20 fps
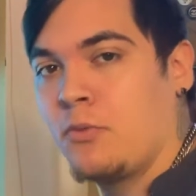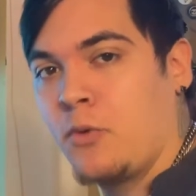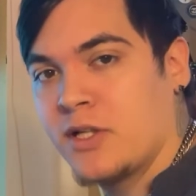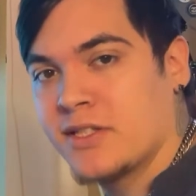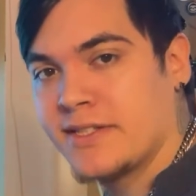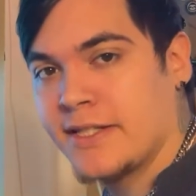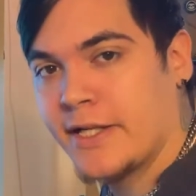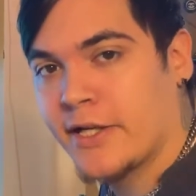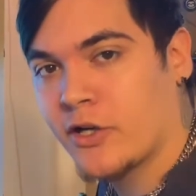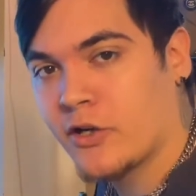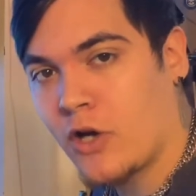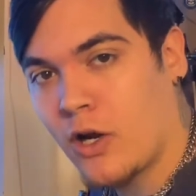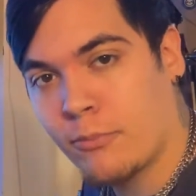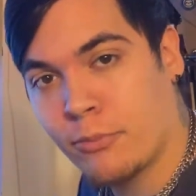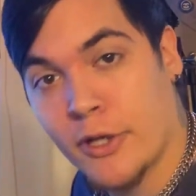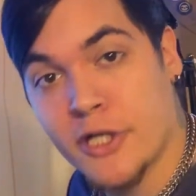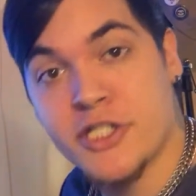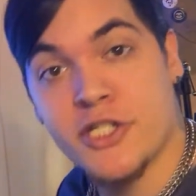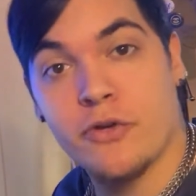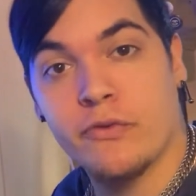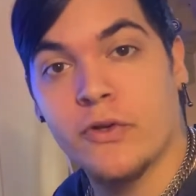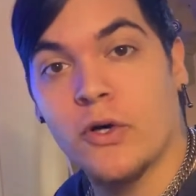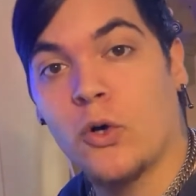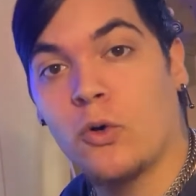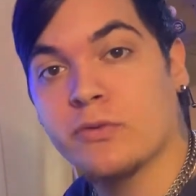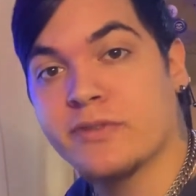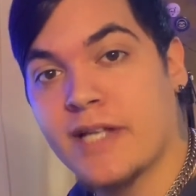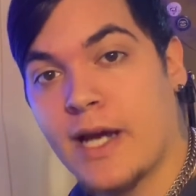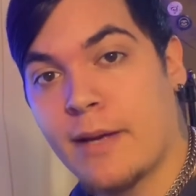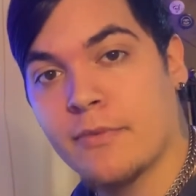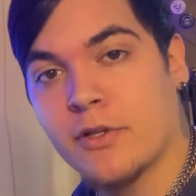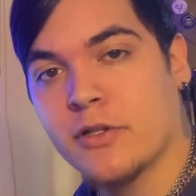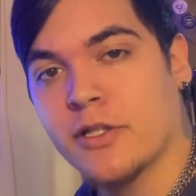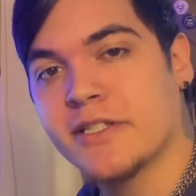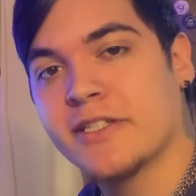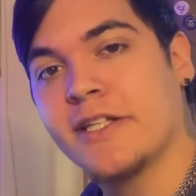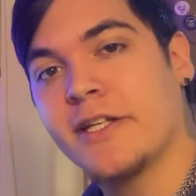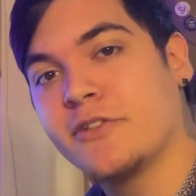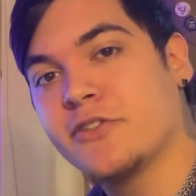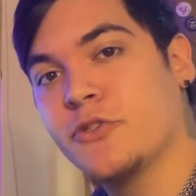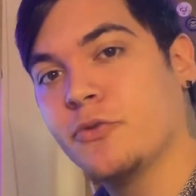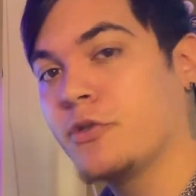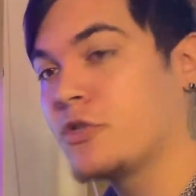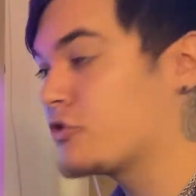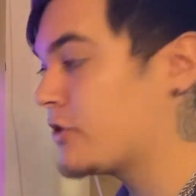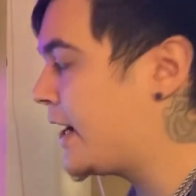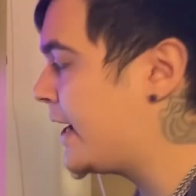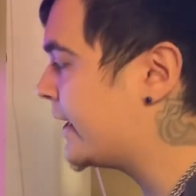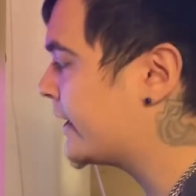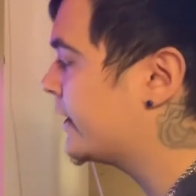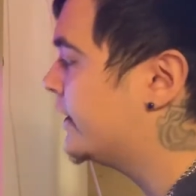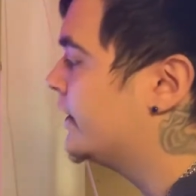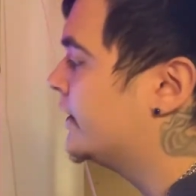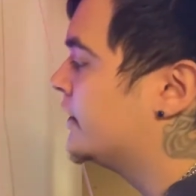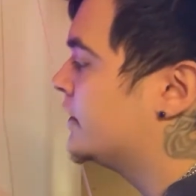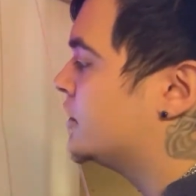wants to hear an arpeggio the whole time they're listening to a track.